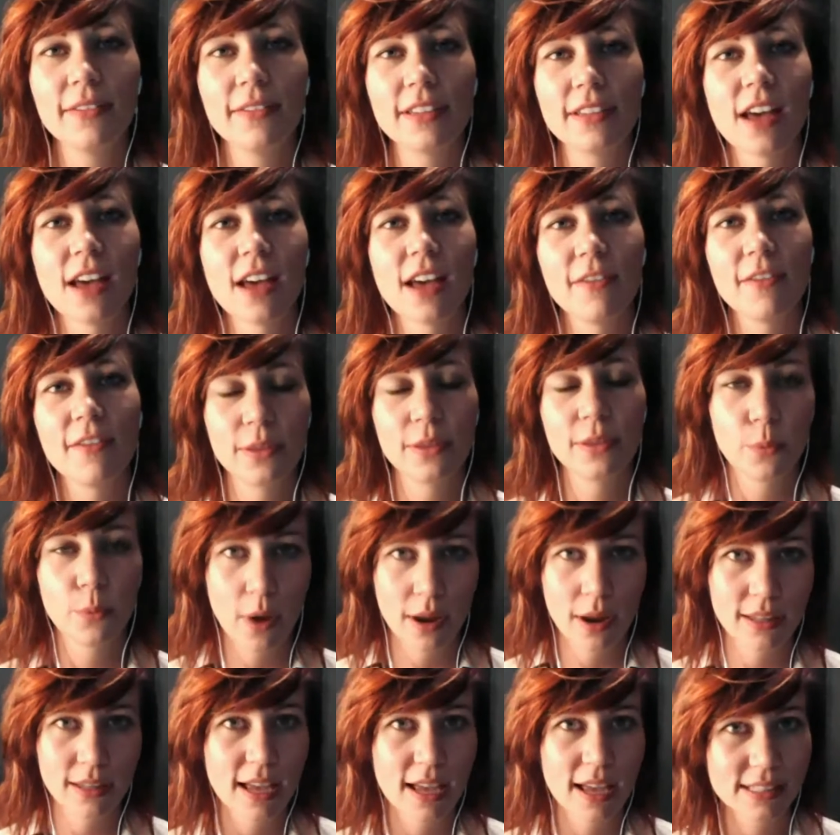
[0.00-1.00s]
us off with
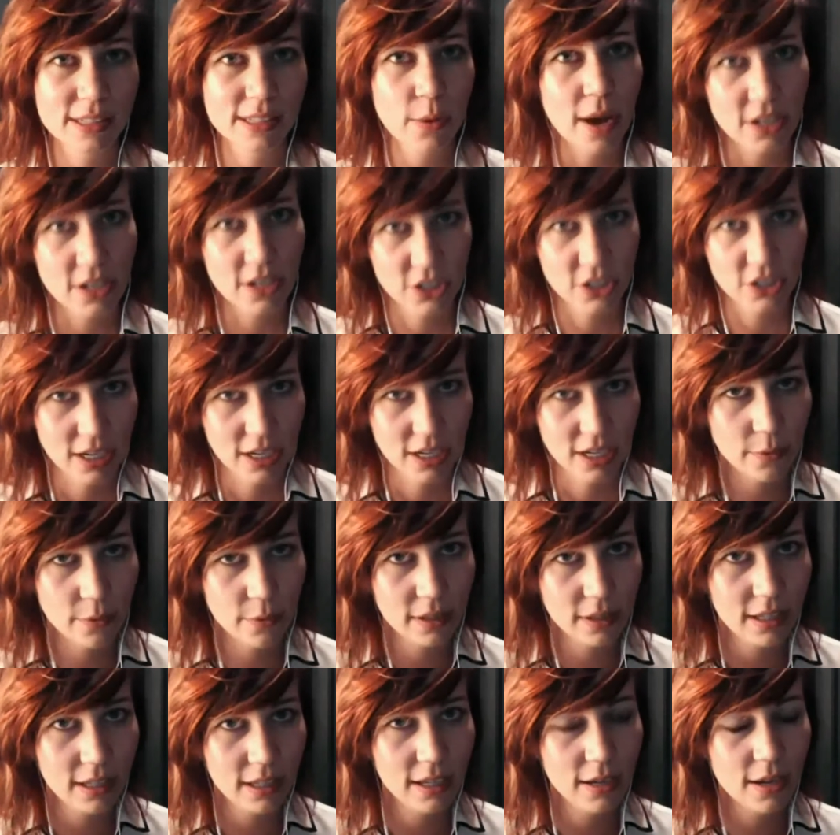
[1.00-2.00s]
one last question. I
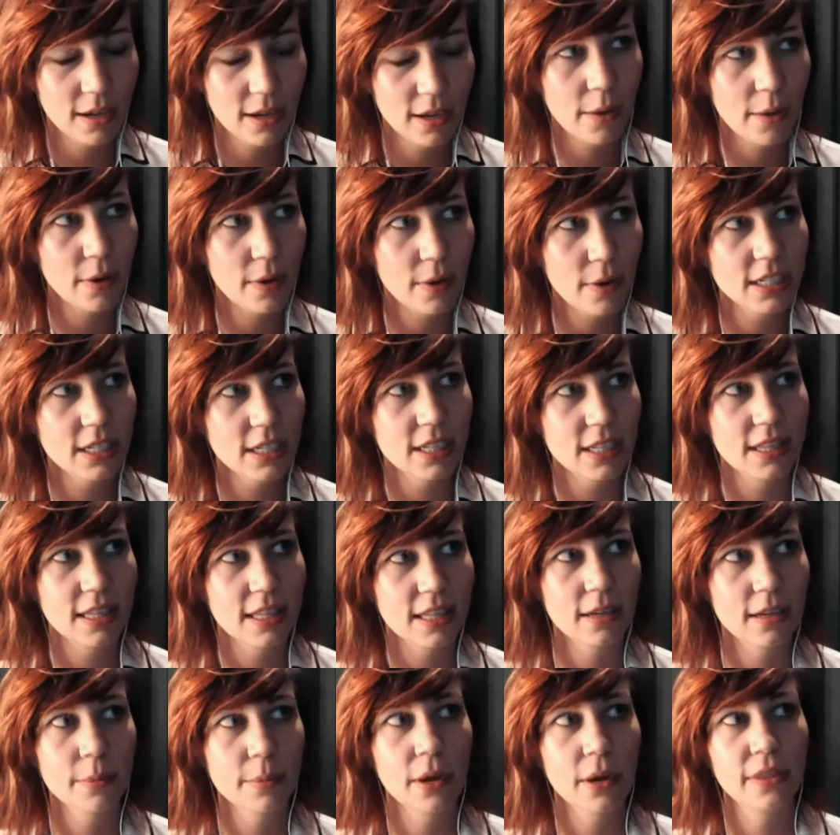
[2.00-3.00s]
want you to
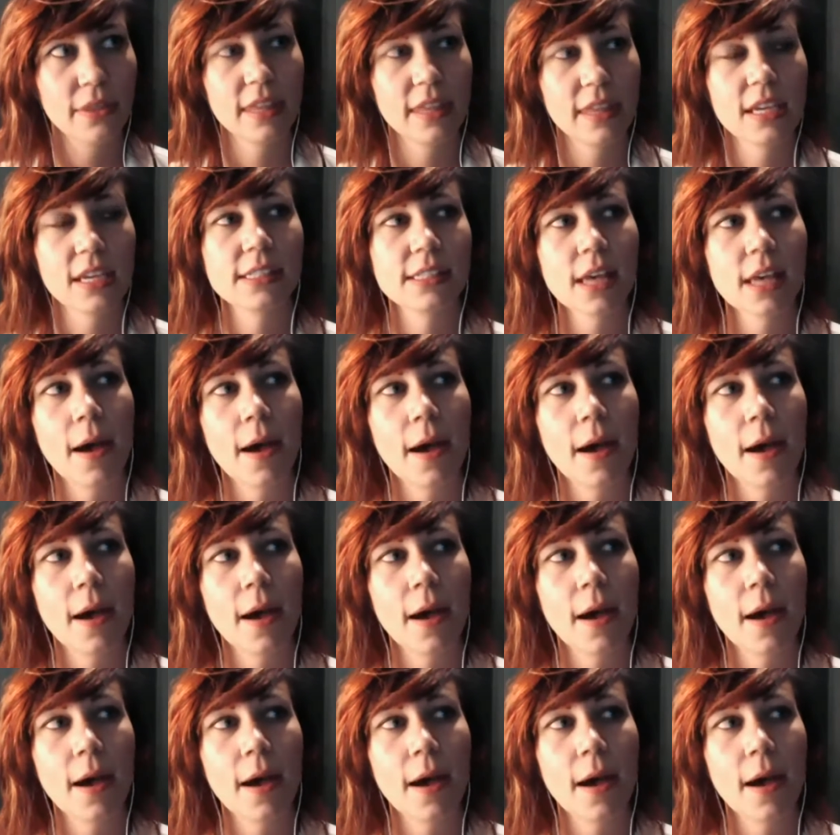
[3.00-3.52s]
think about this.